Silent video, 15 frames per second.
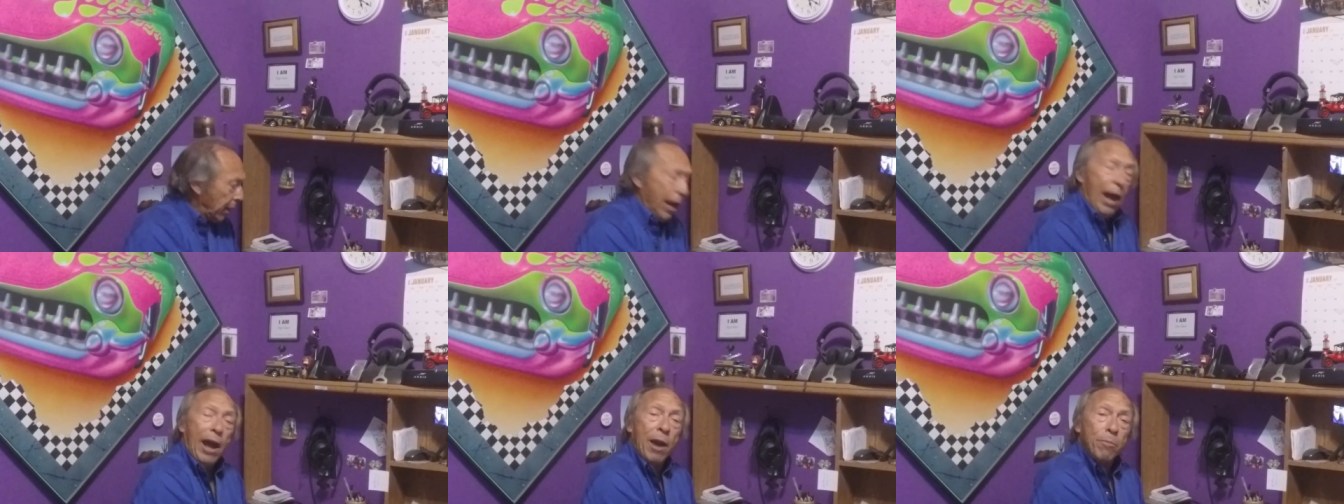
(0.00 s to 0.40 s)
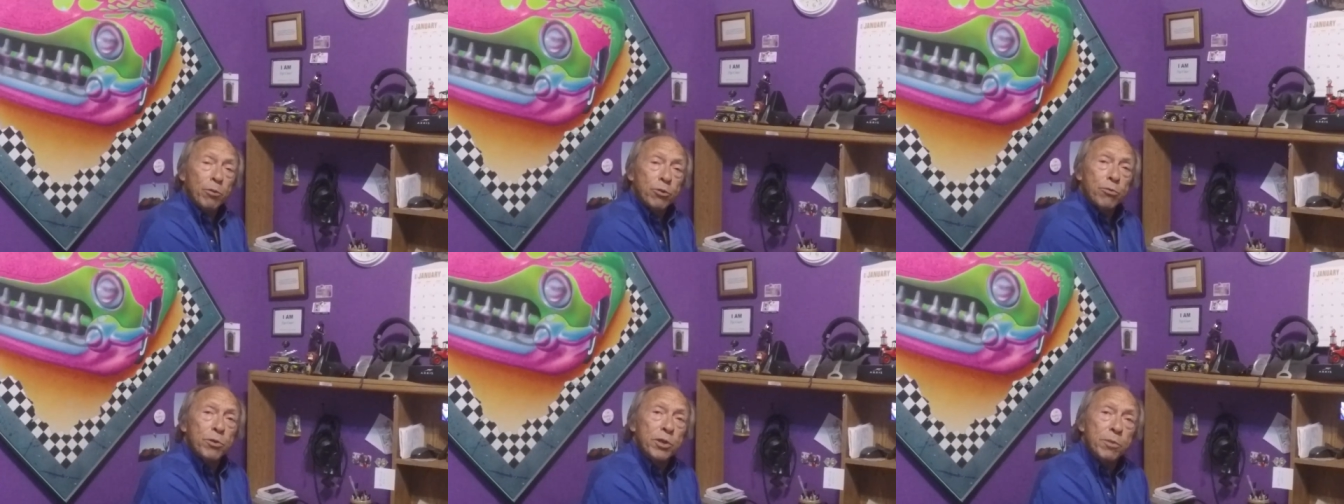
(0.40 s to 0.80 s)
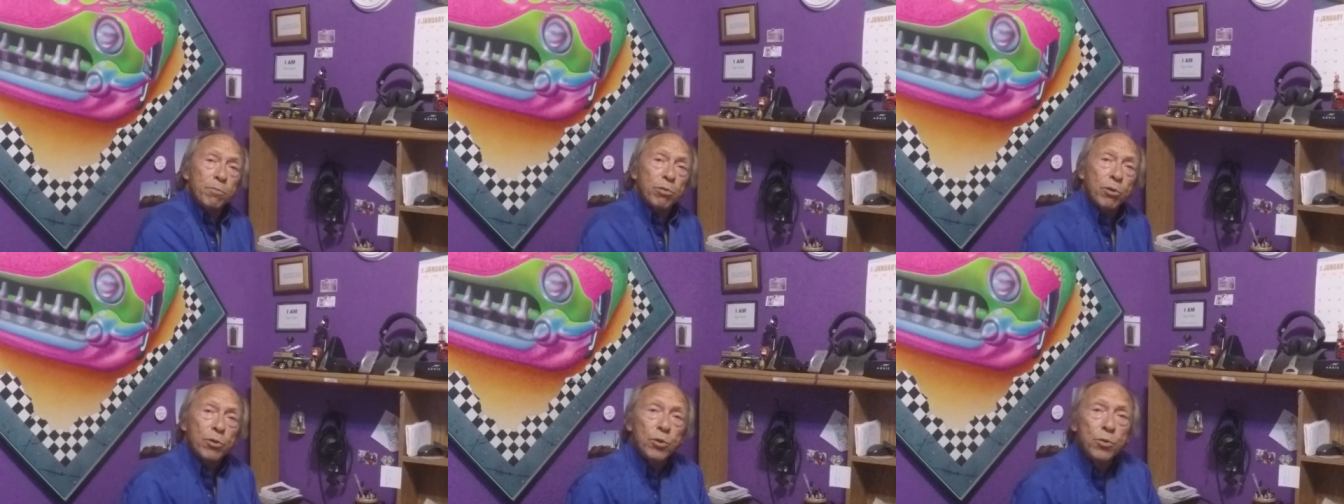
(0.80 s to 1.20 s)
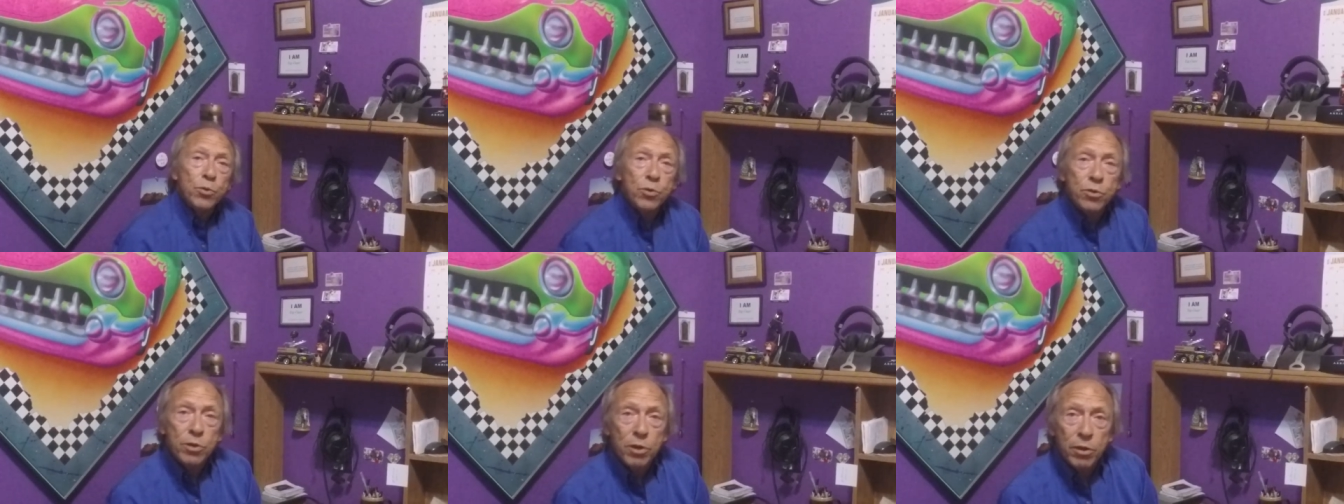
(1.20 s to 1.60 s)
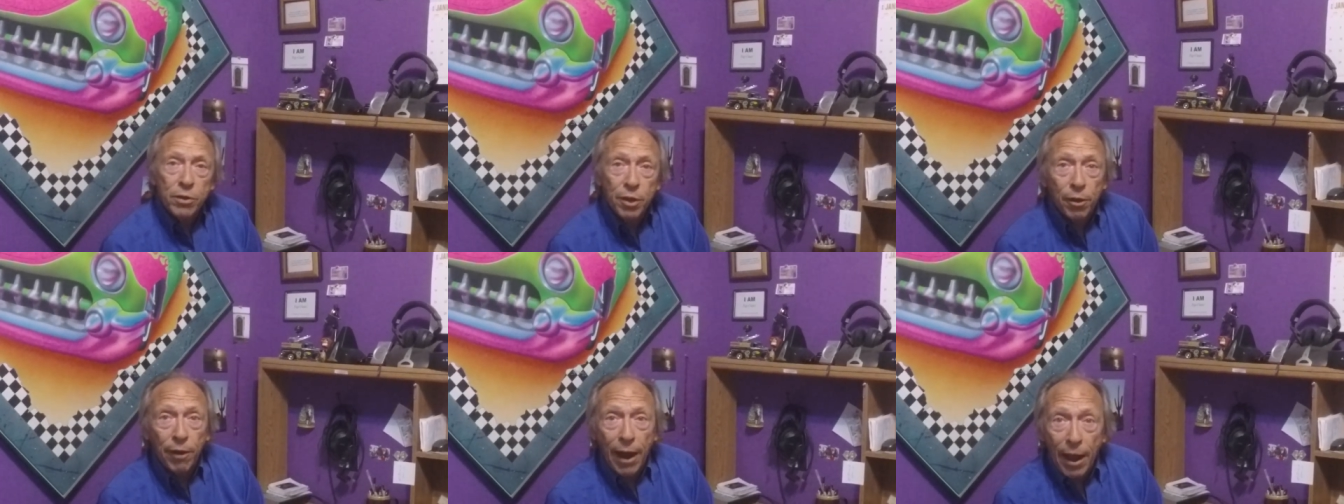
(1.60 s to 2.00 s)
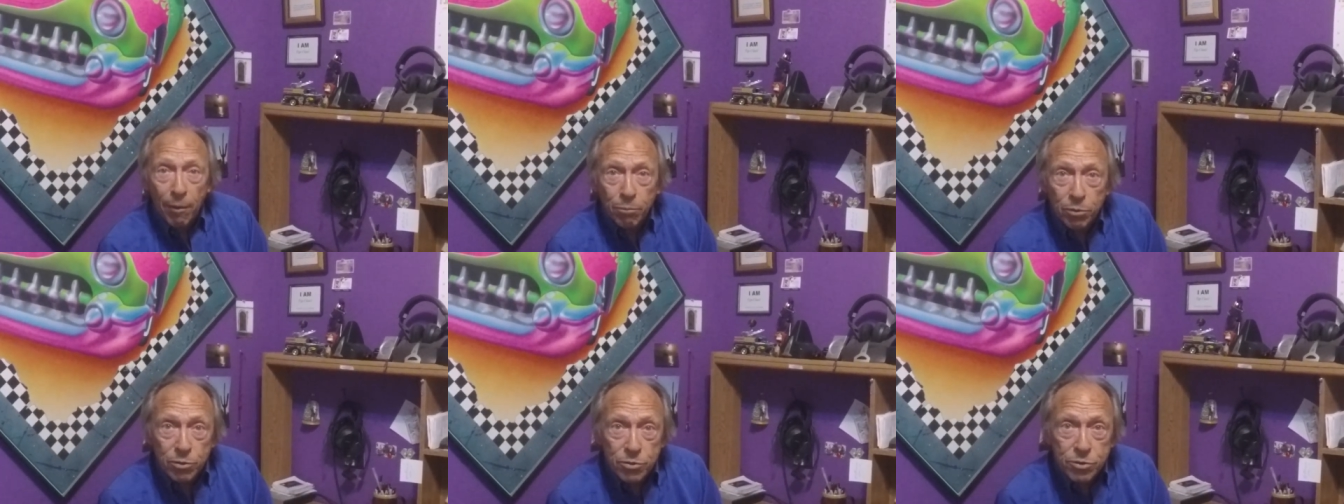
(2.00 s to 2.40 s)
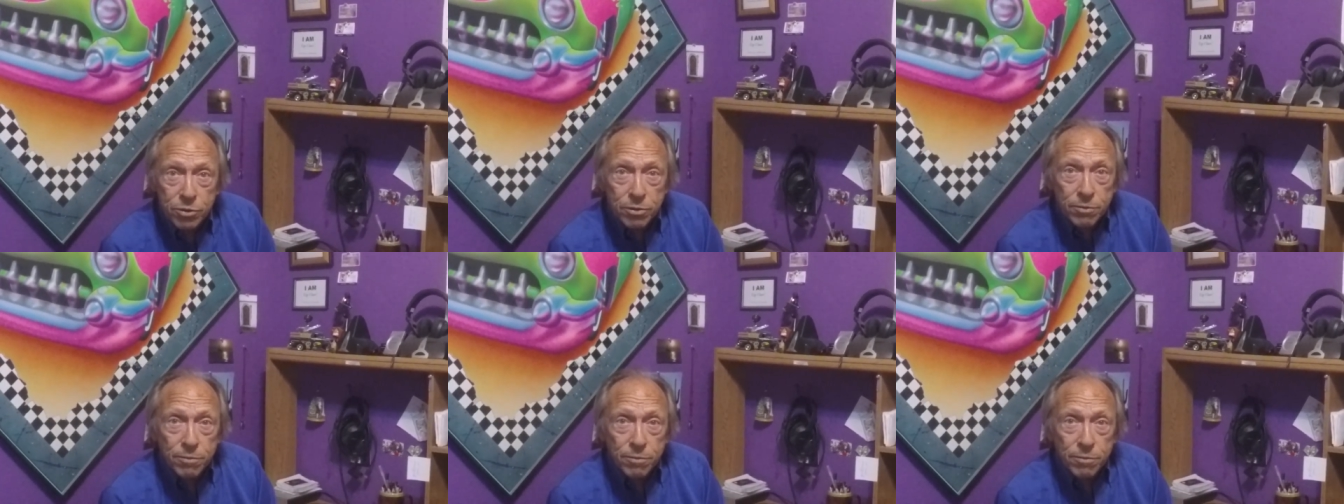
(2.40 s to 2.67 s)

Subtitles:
apple trees produce their apples,